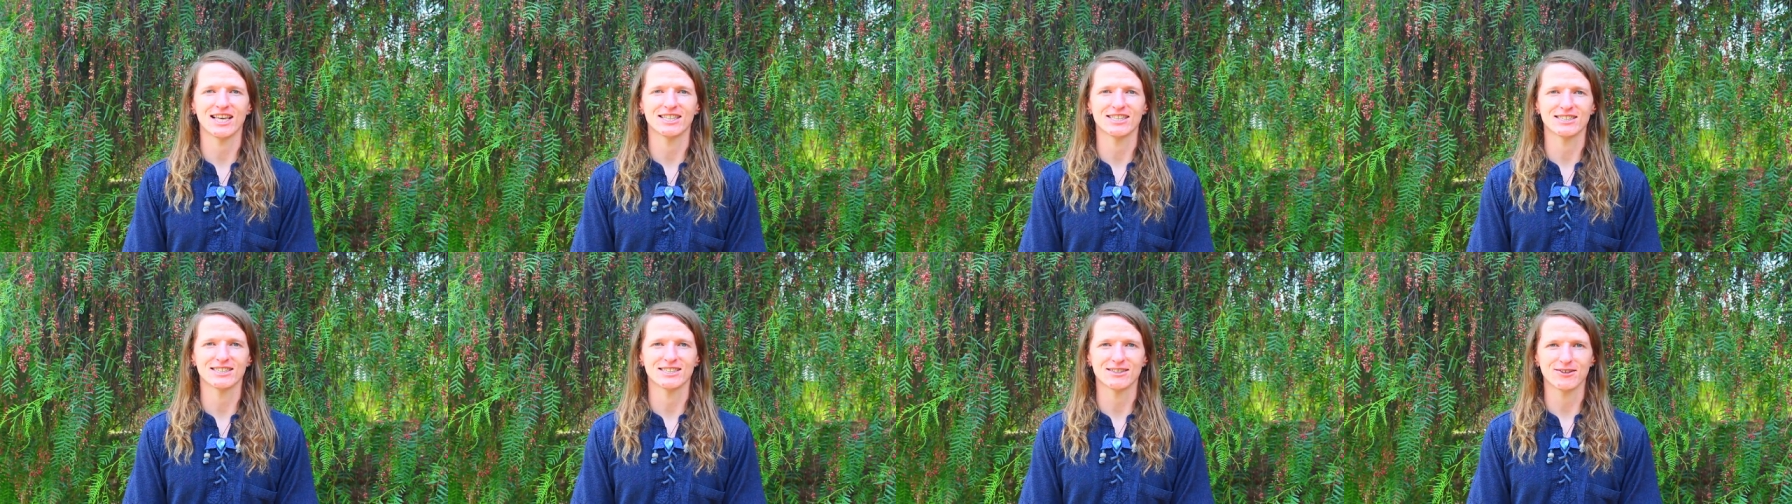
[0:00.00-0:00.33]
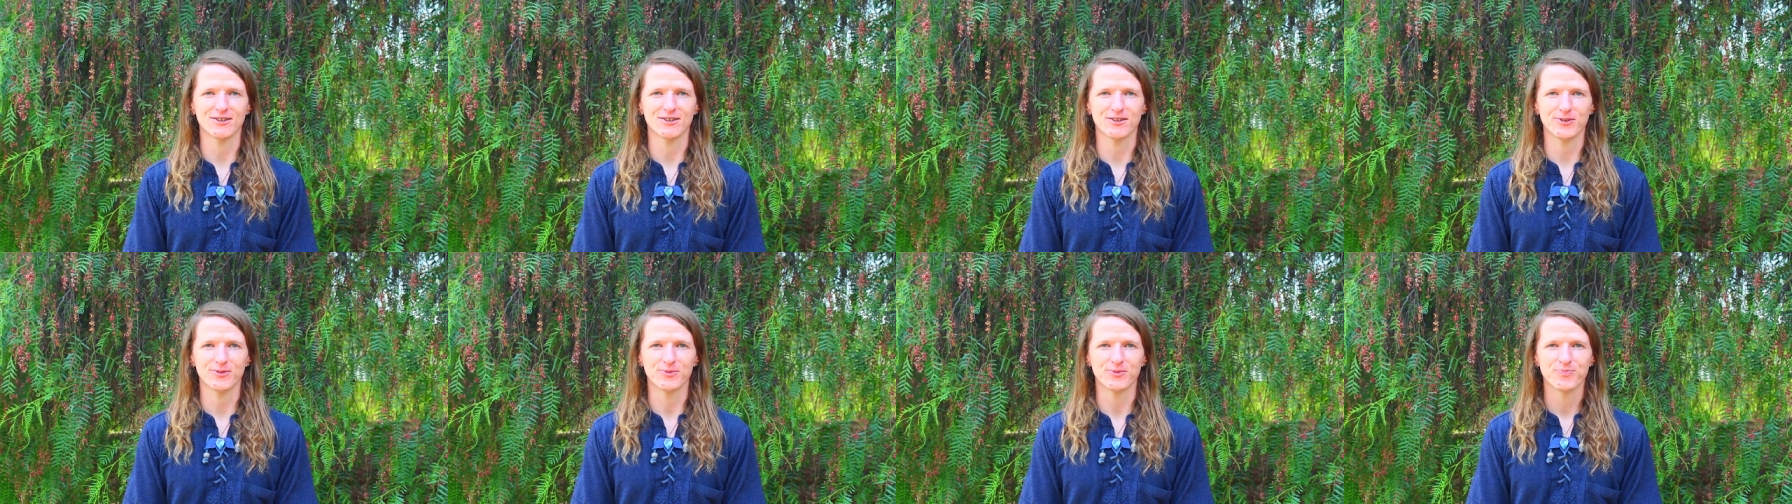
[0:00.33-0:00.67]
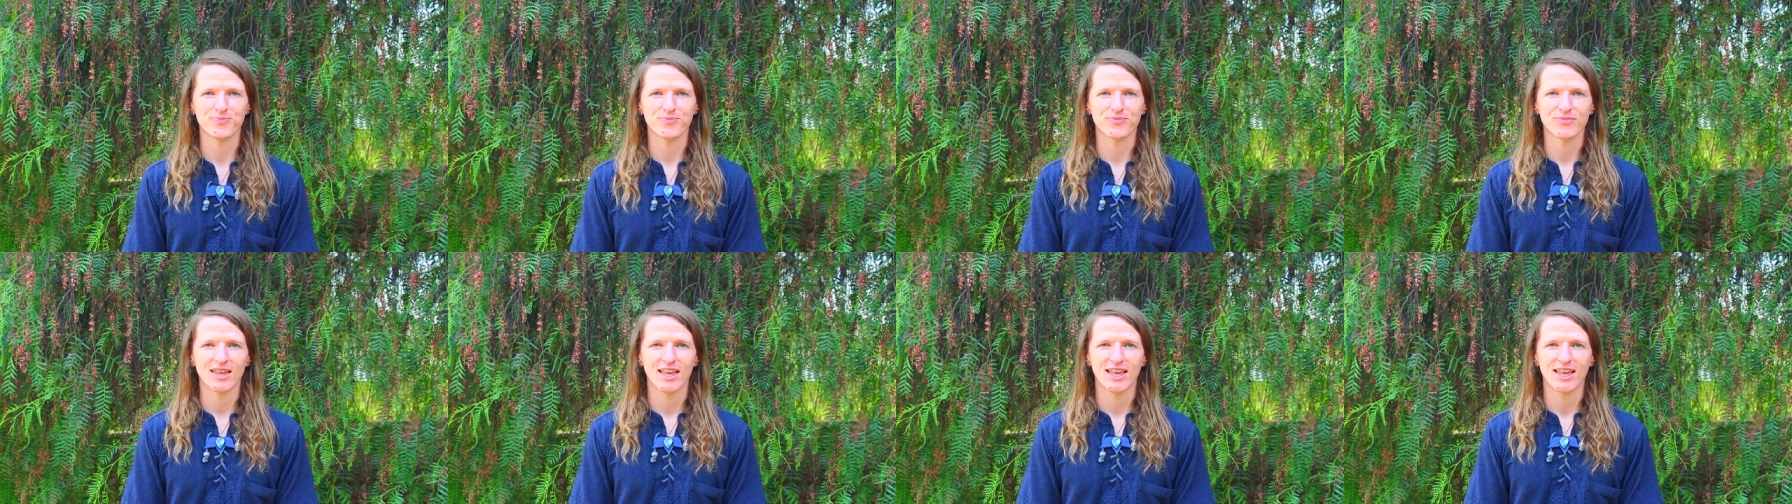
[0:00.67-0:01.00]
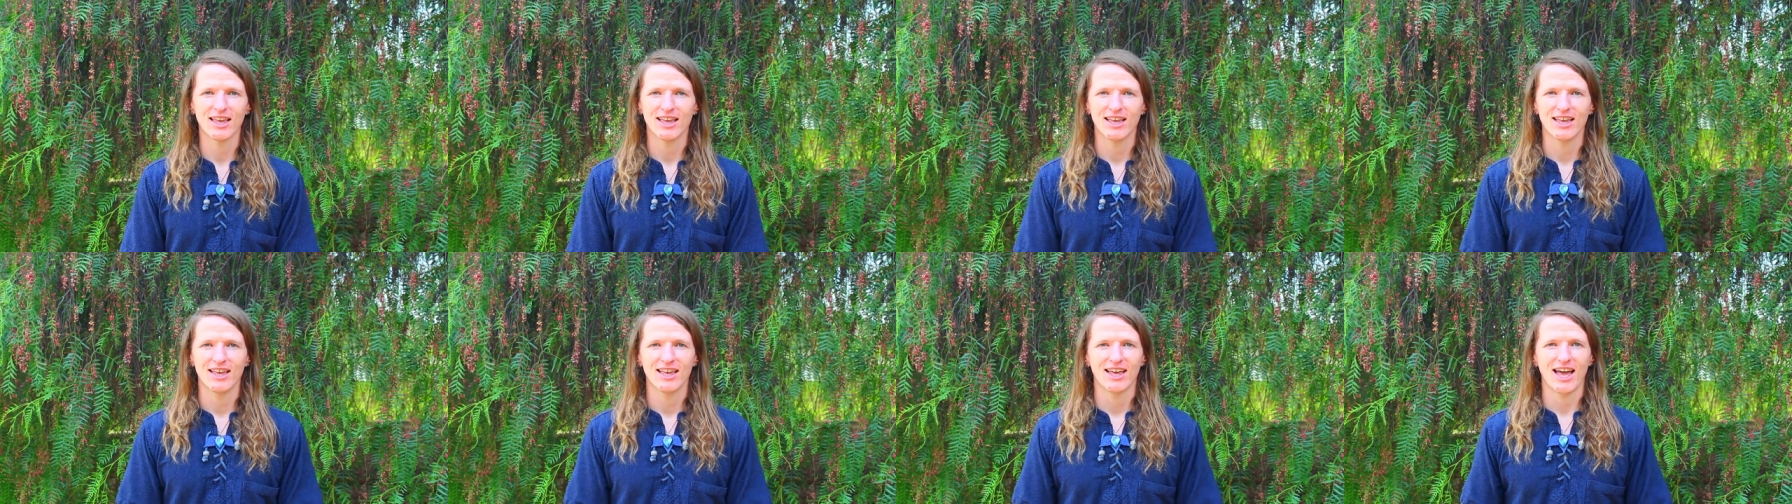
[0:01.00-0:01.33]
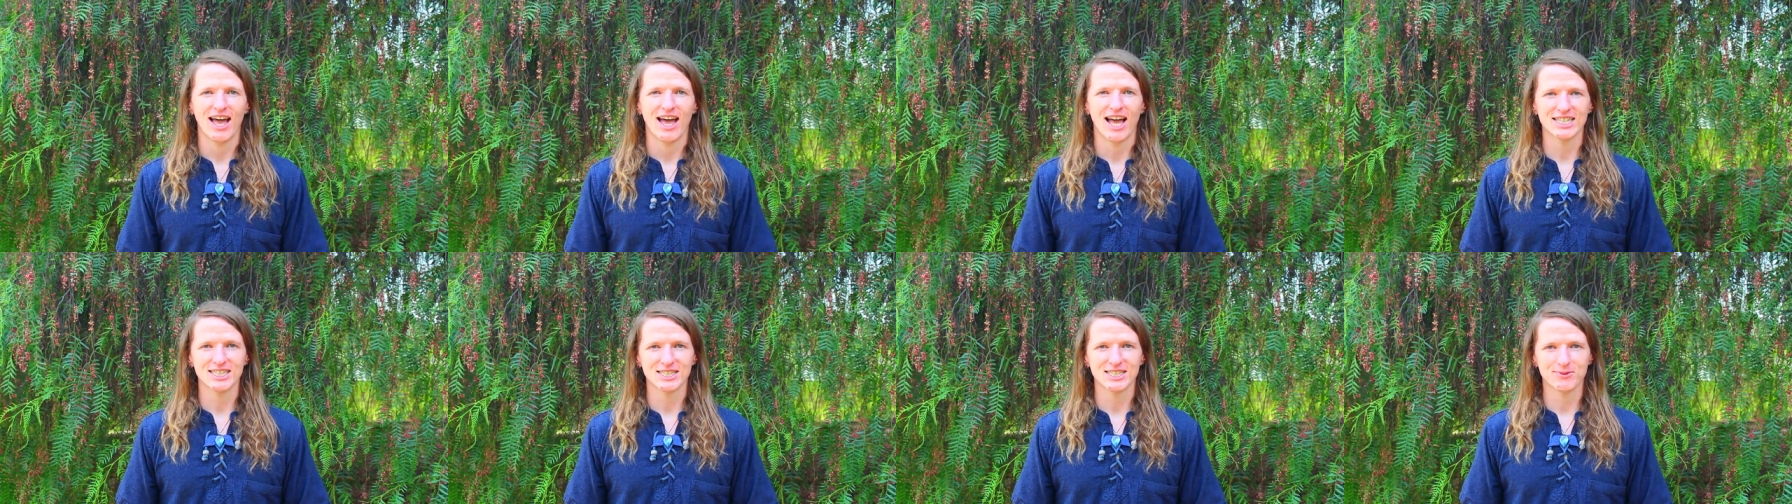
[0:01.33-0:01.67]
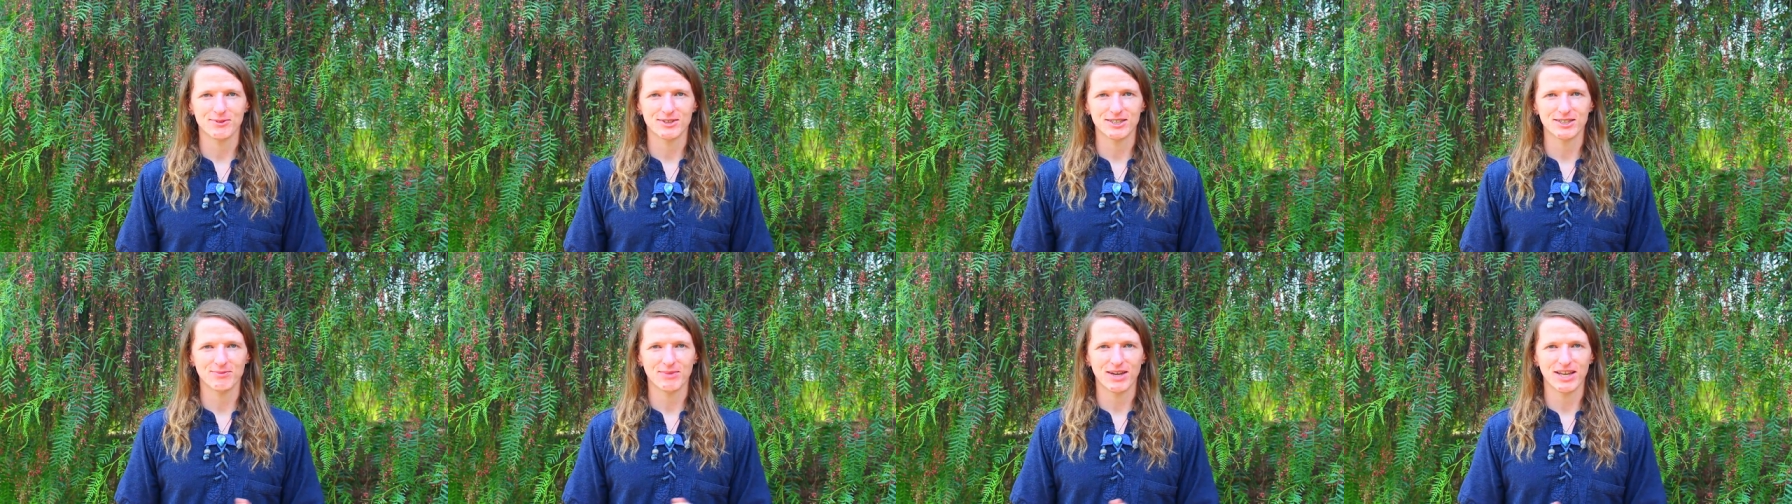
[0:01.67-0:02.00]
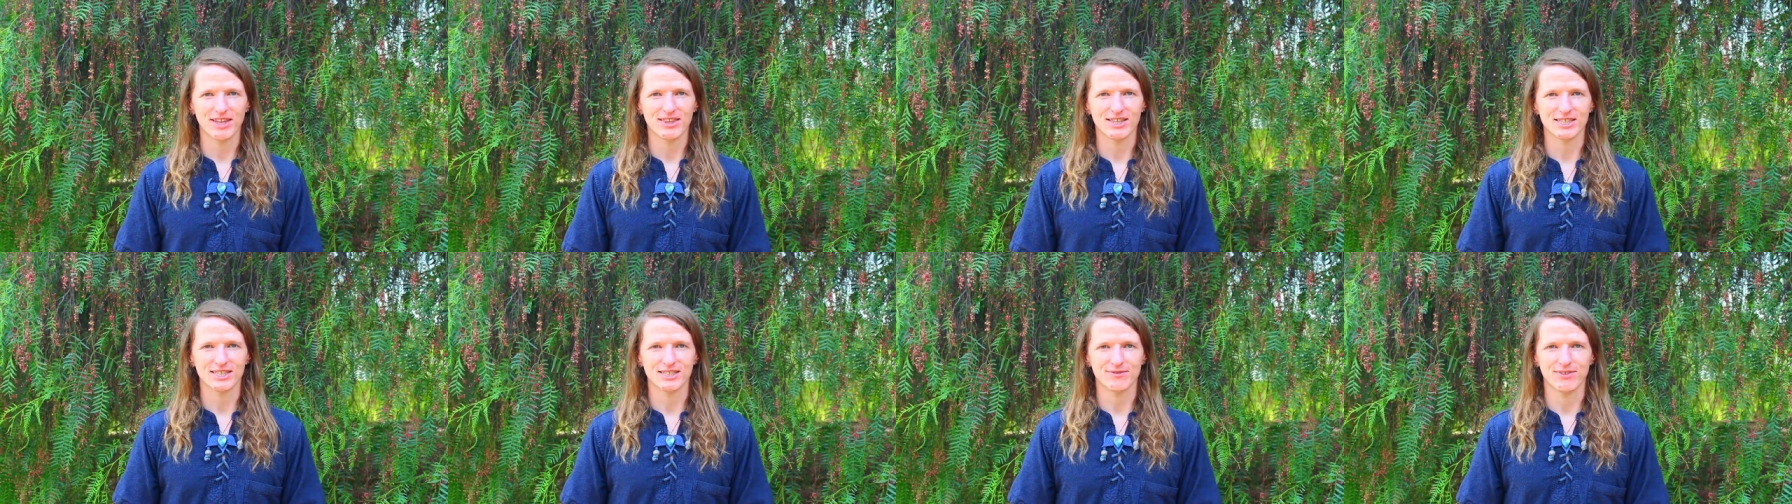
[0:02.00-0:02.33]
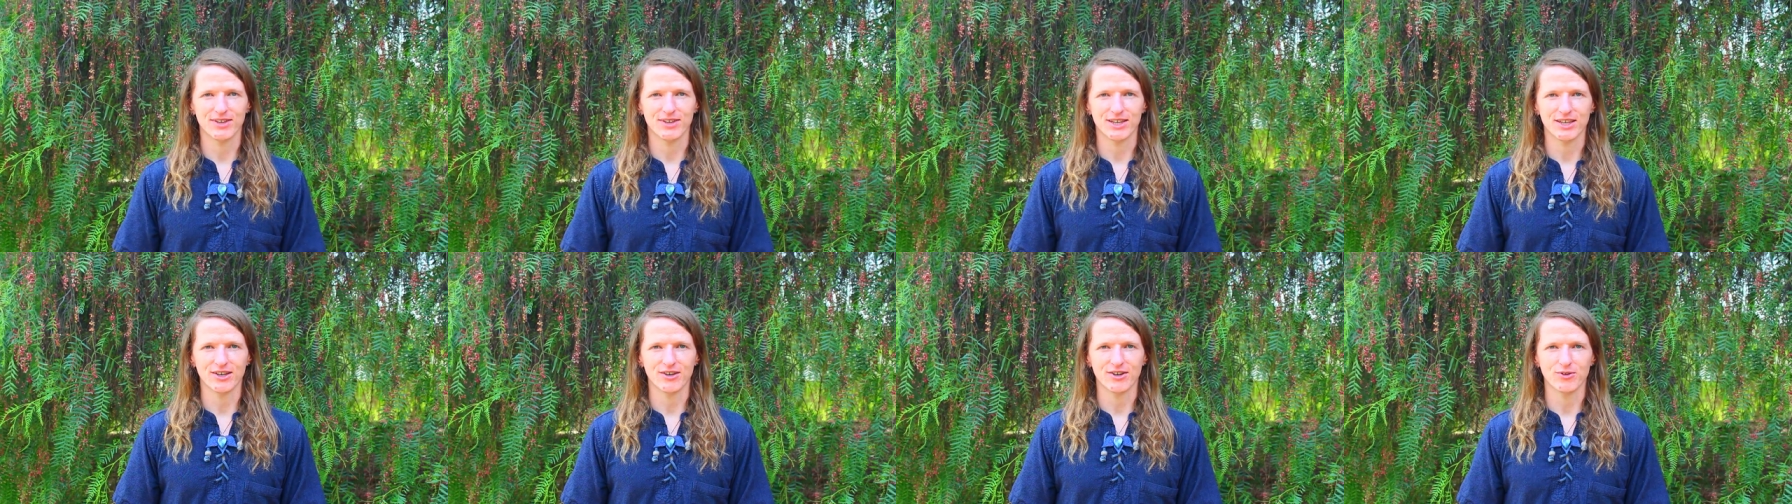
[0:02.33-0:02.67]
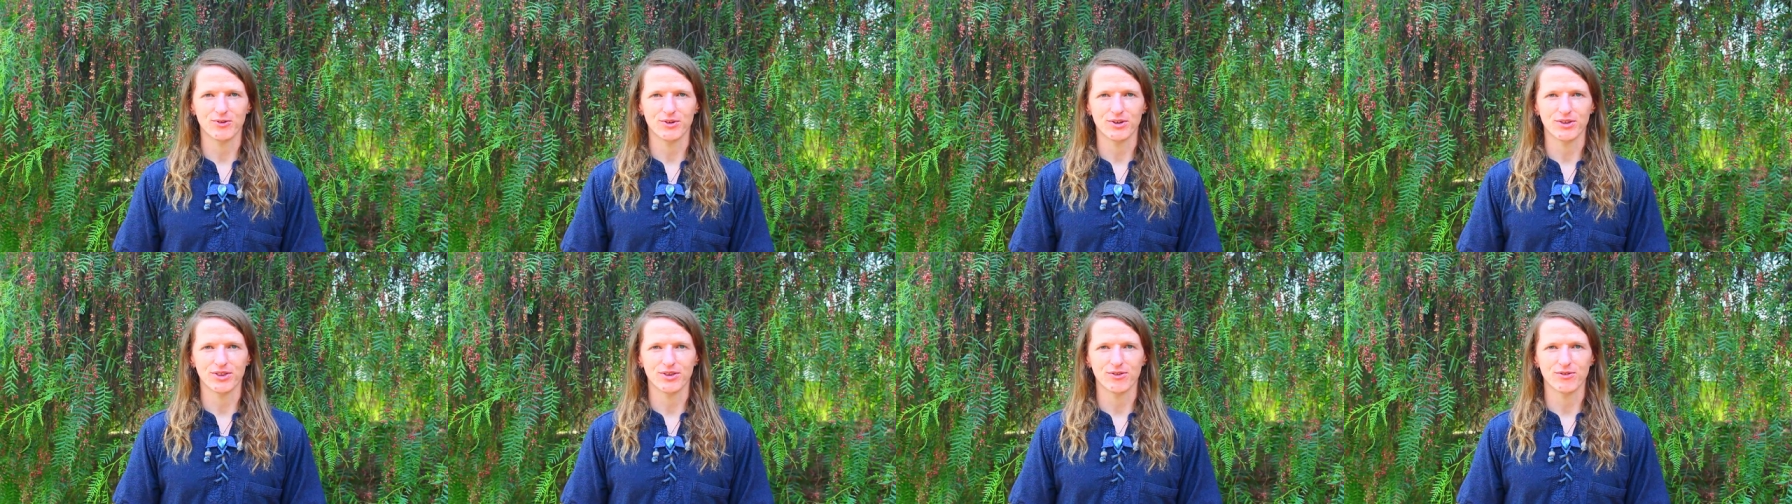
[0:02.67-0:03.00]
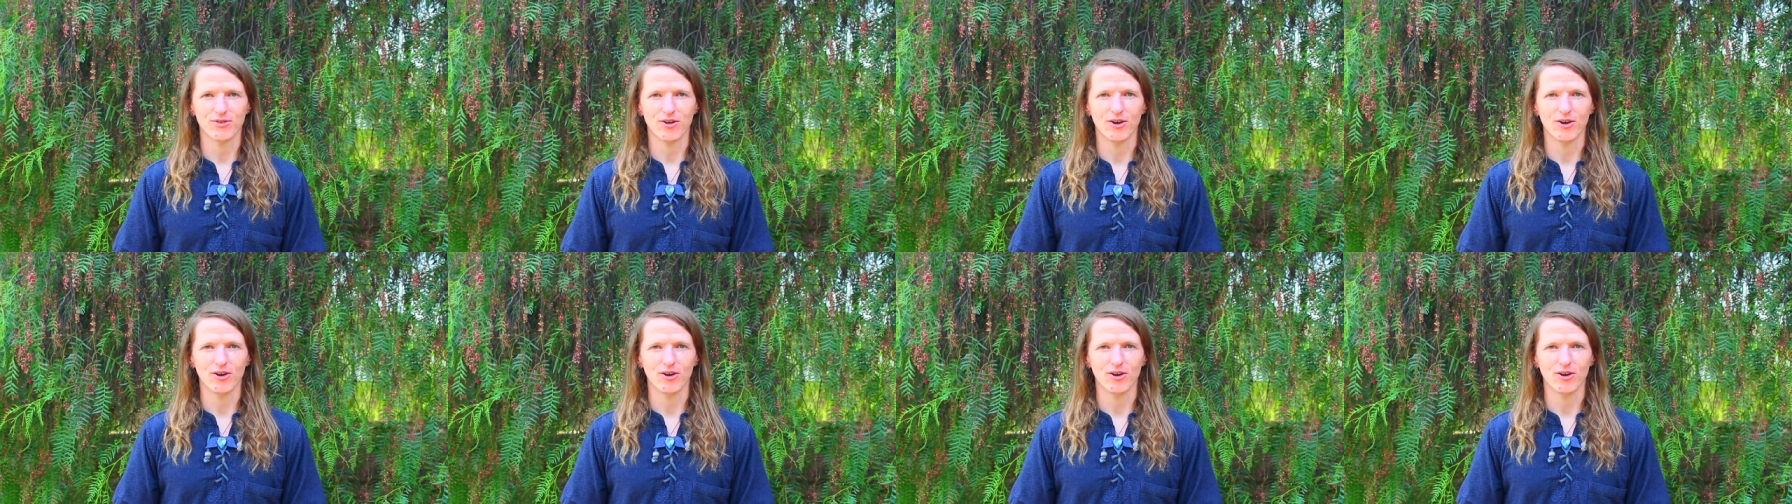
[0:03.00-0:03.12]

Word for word: And so I just wanted to make this video with you